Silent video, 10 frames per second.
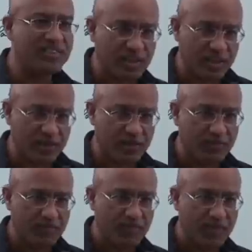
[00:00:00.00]
state.
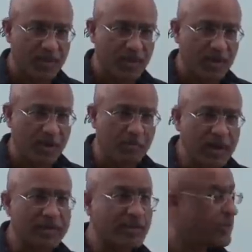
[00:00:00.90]

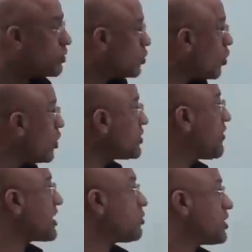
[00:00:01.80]
But those
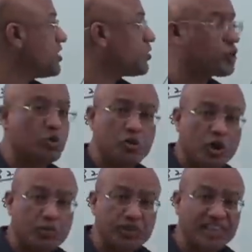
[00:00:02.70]
fluctuations should
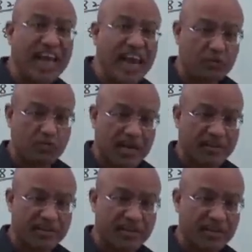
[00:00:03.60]
not be that
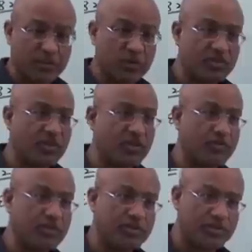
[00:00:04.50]
much to the central
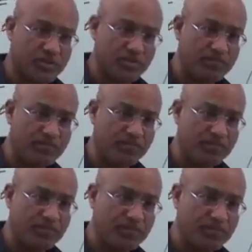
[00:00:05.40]
nervous system
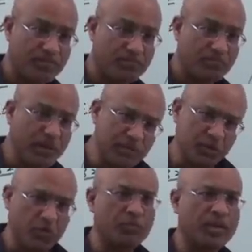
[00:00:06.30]
maybe
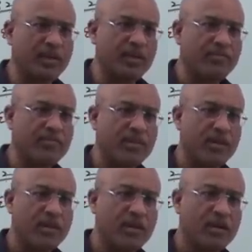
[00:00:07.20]
to some degree.
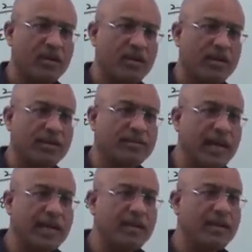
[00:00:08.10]

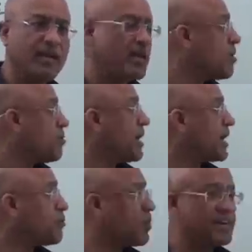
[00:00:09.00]
Then
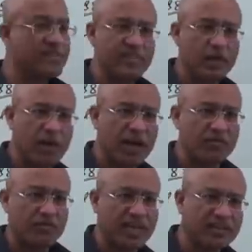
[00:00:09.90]
metabolites in the
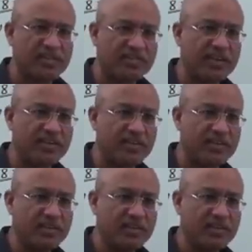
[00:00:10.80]
blood with exercise,